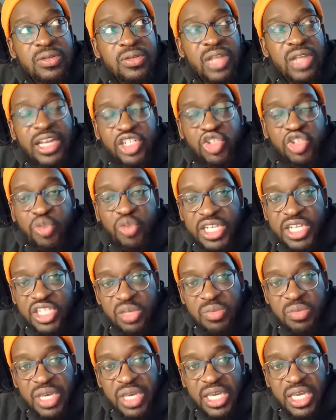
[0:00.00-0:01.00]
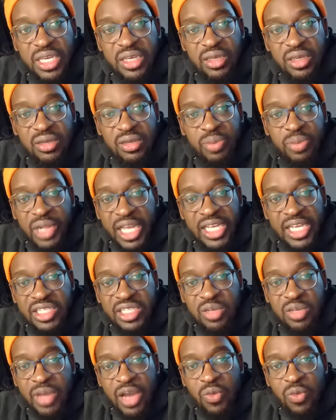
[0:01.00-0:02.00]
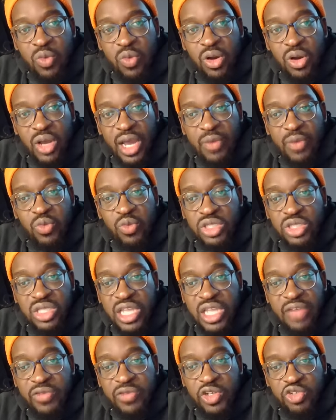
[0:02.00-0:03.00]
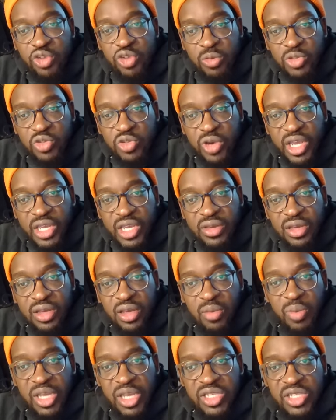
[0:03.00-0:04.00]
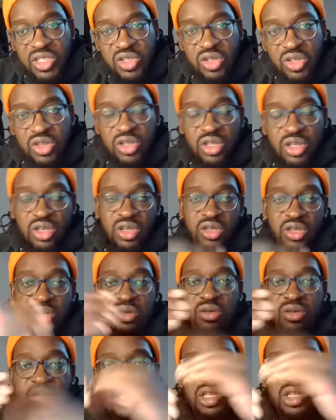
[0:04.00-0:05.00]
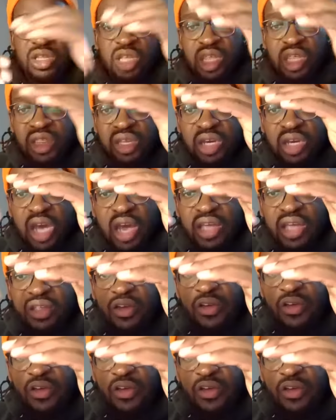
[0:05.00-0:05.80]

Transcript: Like, Dre to me plays no matter what. I would never drop Dre based on the kind